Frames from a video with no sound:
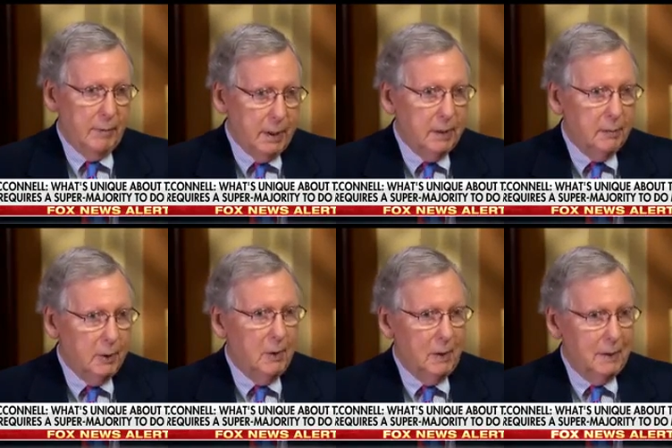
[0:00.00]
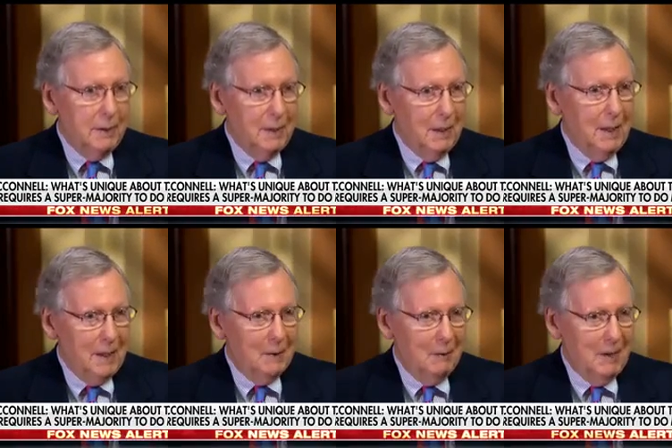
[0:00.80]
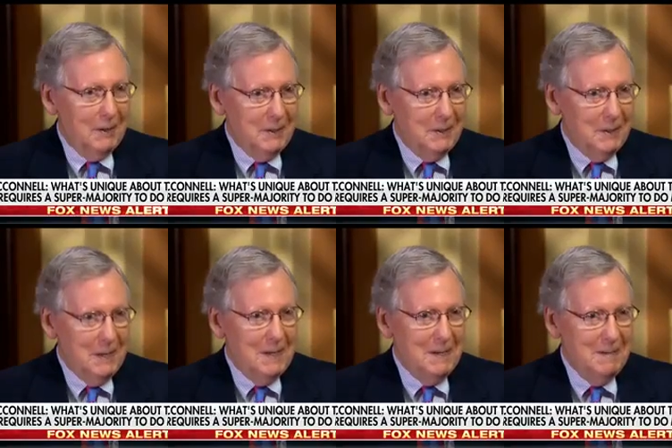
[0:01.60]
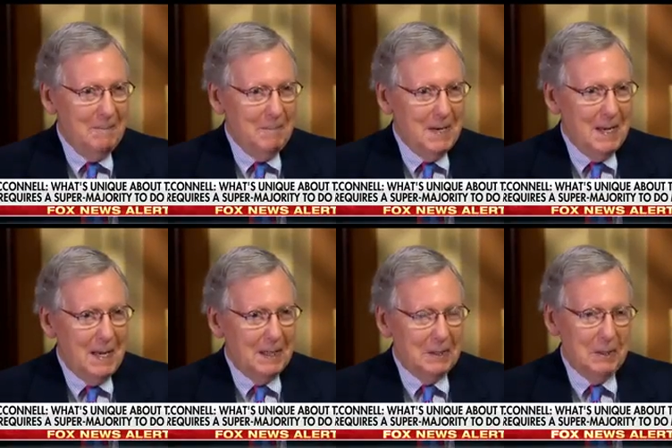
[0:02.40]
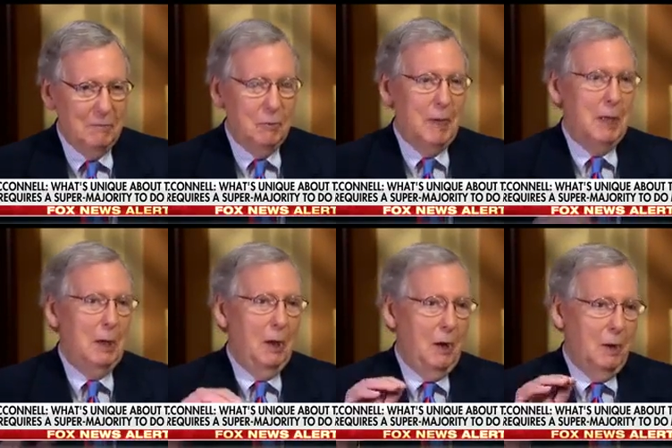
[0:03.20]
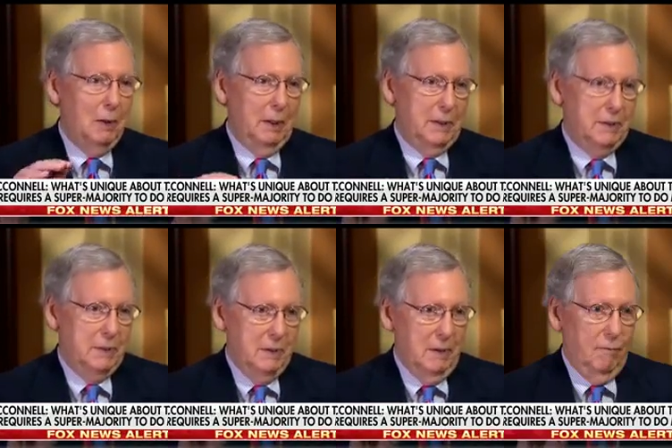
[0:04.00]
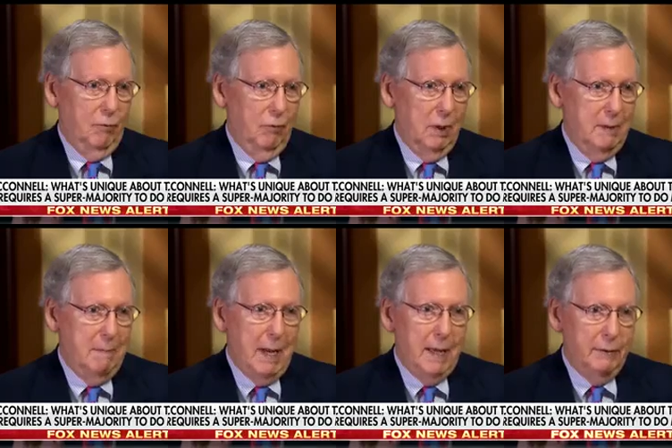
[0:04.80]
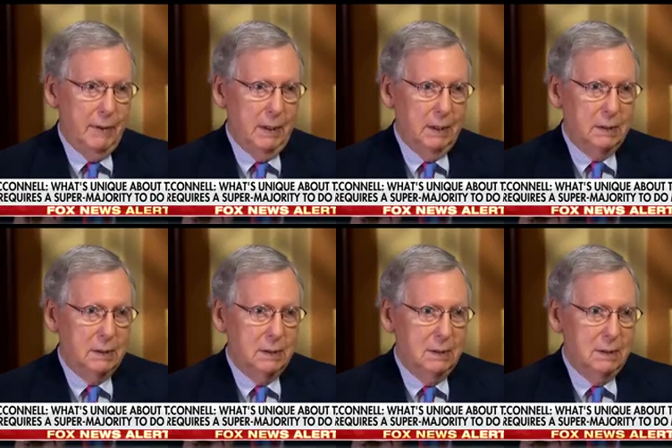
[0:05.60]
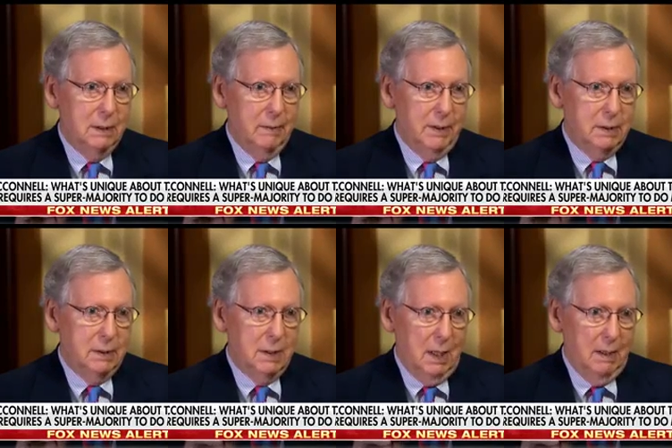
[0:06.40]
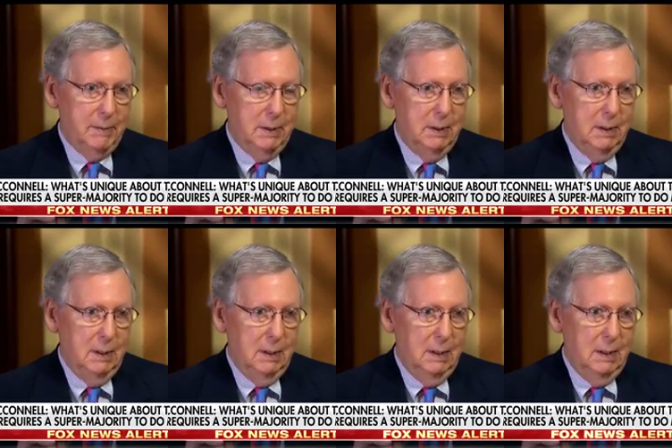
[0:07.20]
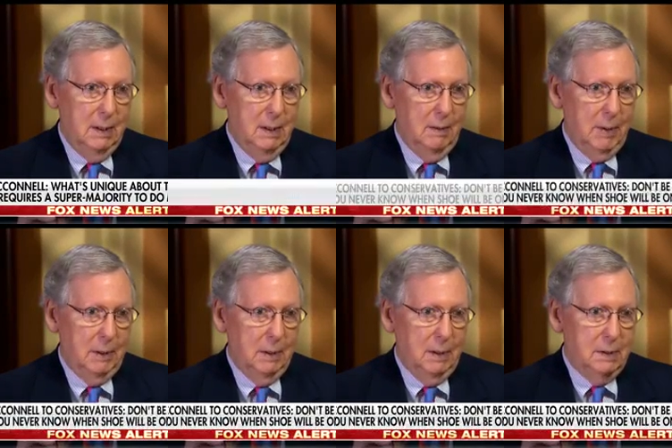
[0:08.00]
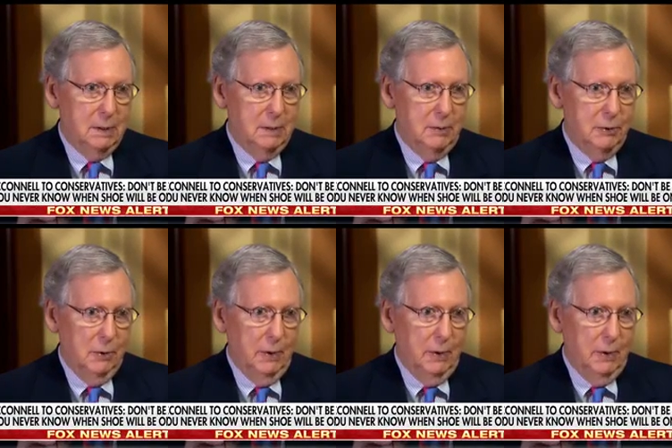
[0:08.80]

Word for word: having been in the minority a lot around here, I can give you a long list of really bad things that have been stopped because the